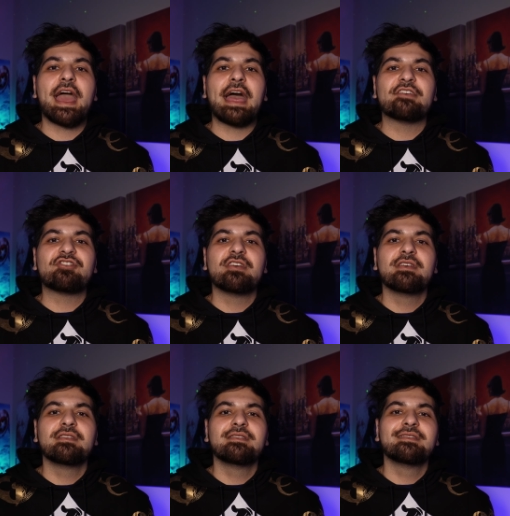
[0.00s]
to Ash.
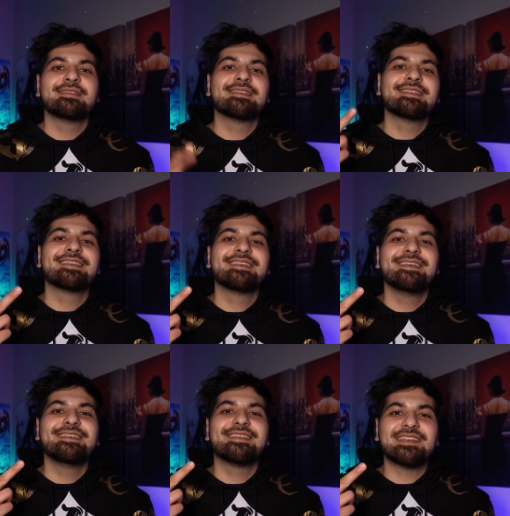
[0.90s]

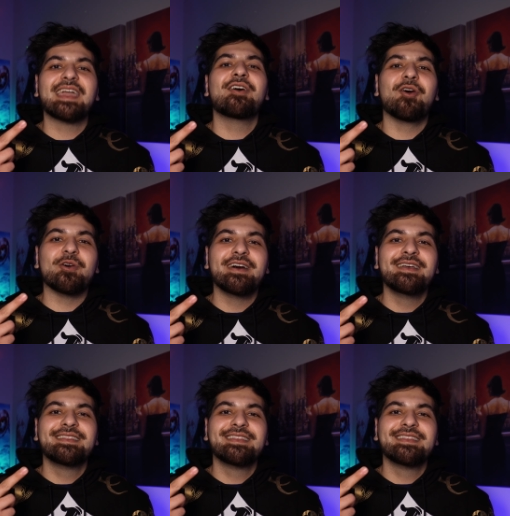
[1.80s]
Stay gold.